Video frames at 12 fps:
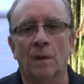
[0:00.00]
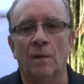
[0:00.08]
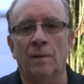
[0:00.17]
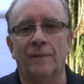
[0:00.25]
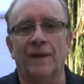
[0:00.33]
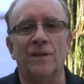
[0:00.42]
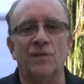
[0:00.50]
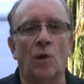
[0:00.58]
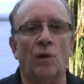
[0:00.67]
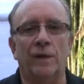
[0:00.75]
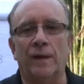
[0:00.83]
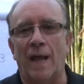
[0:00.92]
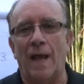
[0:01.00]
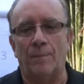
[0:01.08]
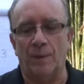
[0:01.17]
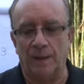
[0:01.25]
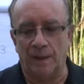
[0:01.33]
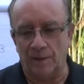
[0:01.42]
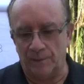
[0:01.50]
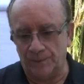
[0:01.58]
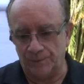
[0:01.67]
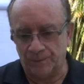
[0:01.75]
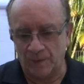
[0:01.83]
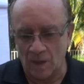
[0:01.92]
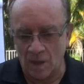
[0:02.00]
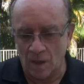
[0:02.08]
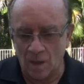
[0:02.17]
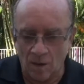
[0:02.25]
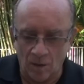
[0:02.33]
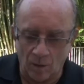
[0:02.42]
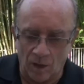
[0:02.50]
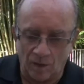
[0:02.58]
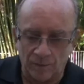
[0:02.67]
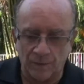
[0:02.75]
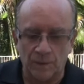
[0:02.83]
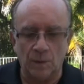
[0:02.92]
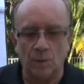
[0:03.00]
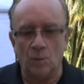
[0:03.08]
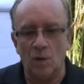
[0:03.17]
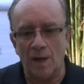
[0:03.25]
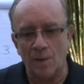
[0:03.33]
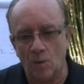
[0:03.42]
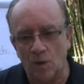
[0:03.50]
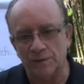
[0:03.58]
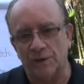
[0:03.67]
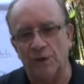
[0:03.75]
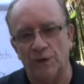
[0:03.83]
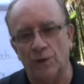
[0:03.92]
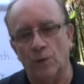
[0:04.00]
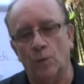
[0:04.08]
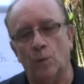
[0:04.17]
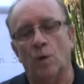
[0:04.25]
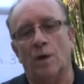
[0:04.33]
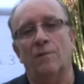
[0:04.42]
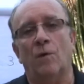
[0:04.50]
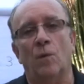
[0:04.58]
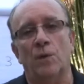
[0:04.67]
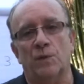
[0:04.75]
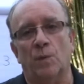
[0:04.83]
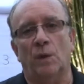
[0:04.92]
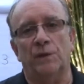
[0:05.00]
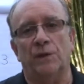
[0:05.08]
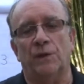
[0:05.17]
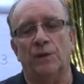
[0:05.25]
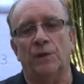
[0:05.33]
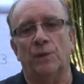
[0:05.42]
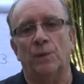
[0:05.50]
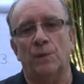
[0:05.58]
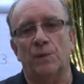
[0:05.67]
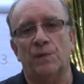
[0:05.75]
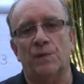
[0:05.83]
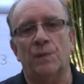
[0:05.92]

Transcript: things started to happen again. Well, what I wanted to do and what I've always wanted to do is,